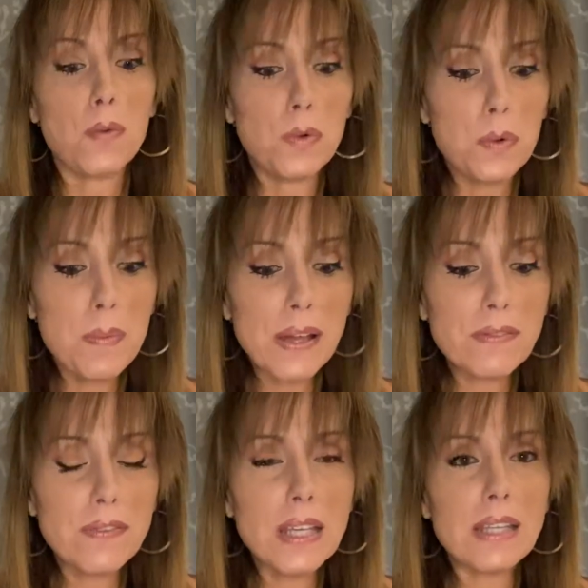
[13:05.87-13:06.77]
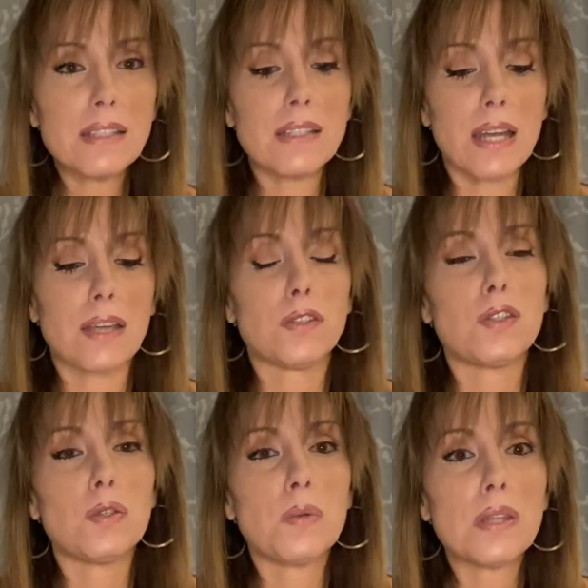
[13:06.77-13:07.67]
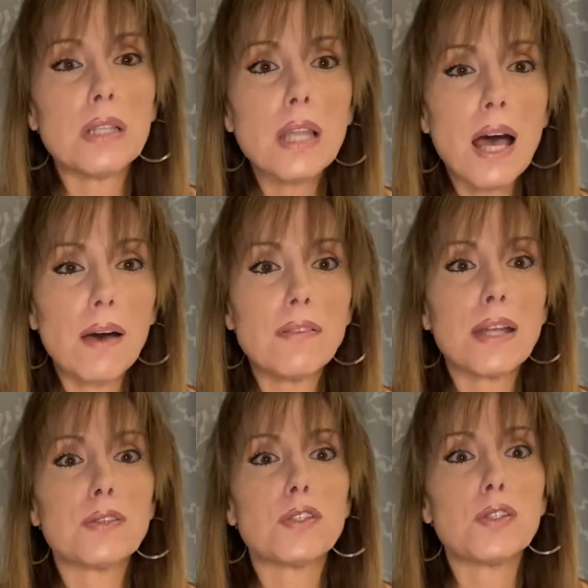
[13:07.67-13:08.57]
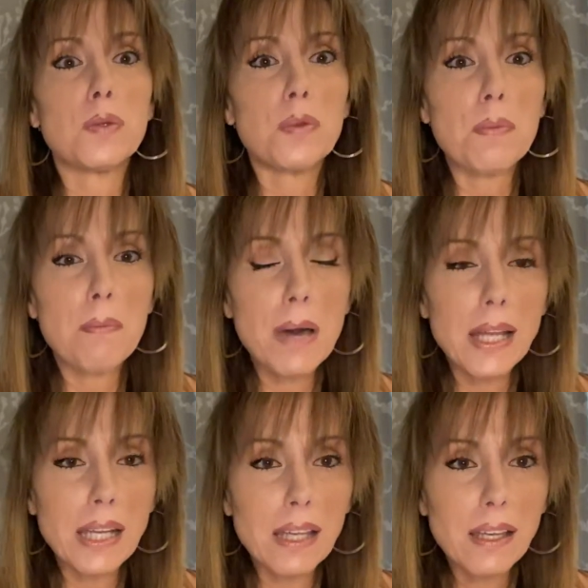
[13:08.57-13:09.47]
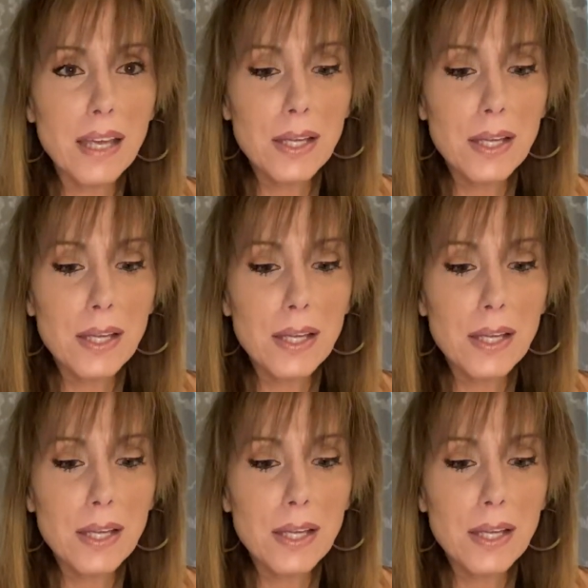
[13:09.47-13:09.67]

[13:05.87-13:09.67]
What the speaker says: Ruled by Venus, it has to do with love. It has to do with money.